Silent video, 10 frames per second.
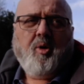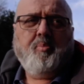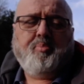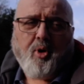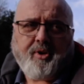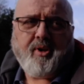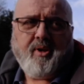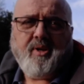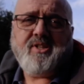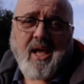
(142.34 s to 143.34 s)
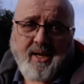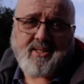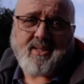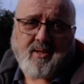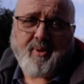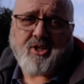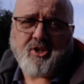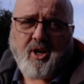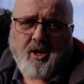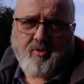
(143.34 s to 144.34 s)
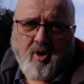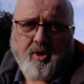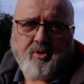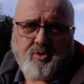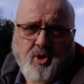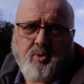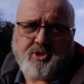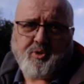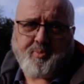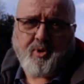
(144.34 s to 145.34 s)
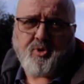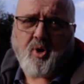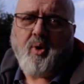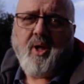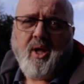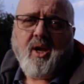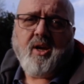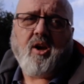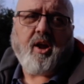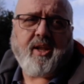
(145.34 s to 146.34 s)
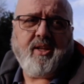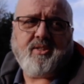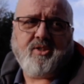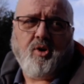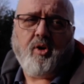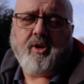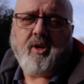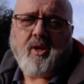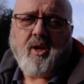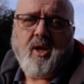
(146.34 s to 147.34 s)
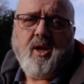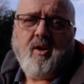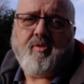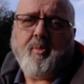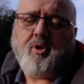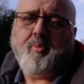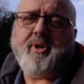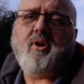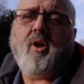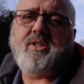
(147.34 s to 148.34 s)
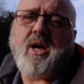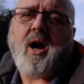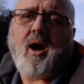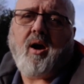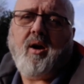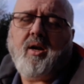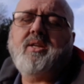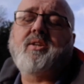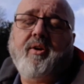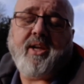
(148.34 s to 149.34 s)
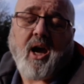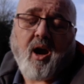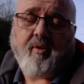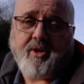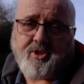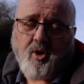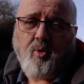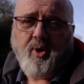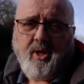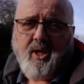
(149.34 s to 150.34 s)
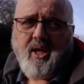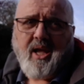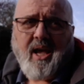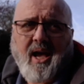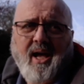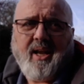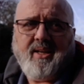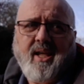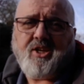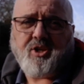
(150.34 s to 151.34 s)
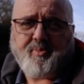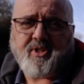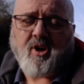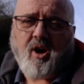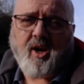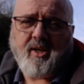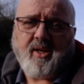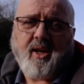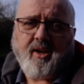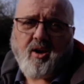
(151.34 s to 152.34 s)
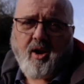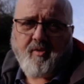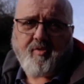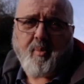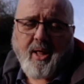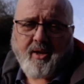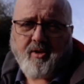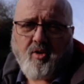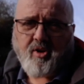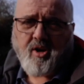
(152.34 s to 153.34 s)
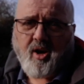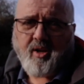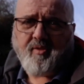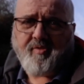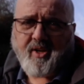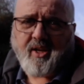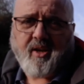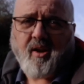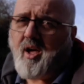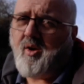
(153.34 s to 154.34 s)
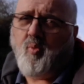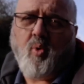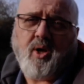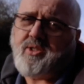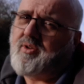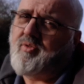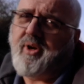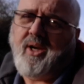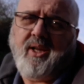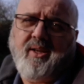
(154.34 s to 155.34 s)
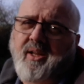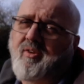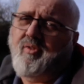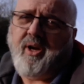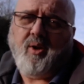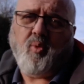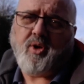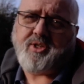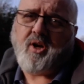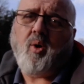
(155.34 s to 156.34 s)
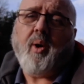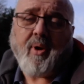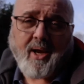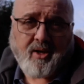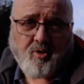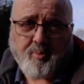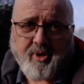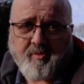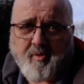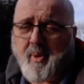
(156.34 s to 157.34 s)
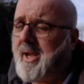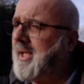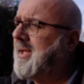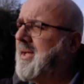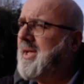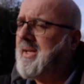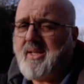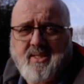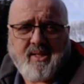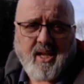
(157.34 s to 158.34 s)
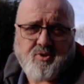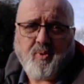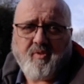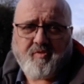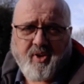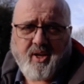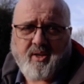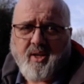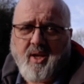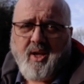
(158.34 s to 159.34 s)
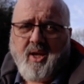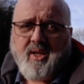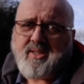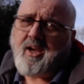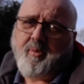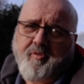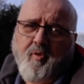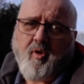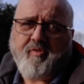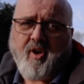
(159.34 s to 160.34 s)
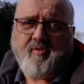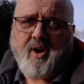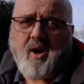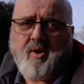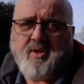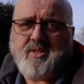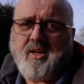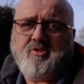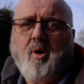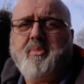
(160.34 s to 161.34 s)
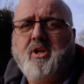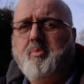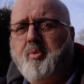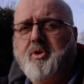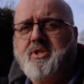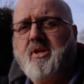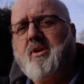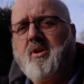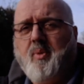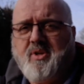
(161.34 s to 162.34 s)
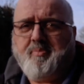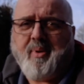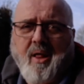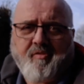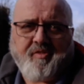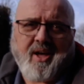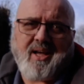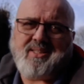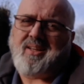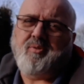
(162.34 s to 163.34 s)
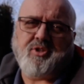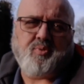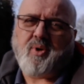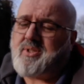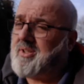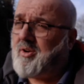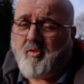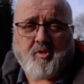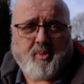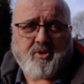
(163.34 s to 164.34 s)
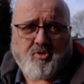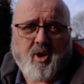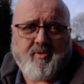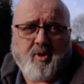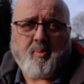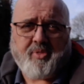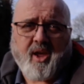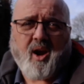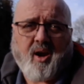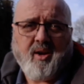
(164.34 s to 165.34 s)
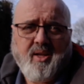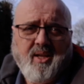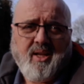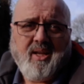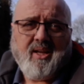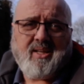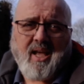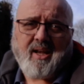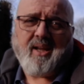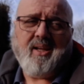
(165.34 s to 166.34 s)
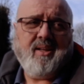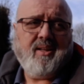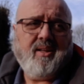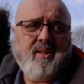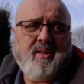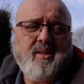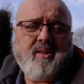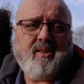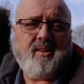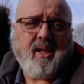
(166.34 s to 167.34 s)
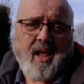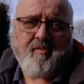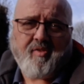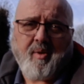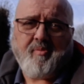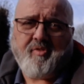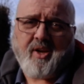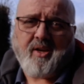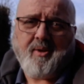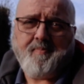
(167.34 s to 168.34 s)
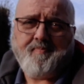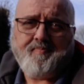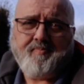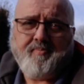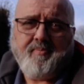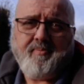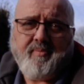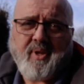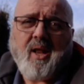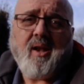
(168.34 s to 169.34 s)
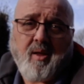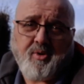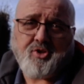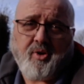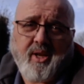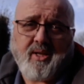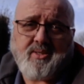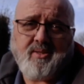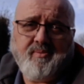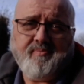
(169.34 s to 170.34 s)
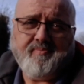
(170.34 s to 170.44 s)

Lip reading: But Dennis, as I mentioned earlier on, who tows his Peugeot, got his done from a company called Car A Tow, and they shipped it to Ireland, and then a guy in Fermanagh in Northern Ireland fitted it. I didn't really want to go. I rang the company in Fermanagh. They said, yes, we'll fit it. Take about 4 or 5 hours. They dropped me to the bus and I could go into Belfast. I just wasn't comfortable driving up there getting the A-frame fitted. Let me show you this.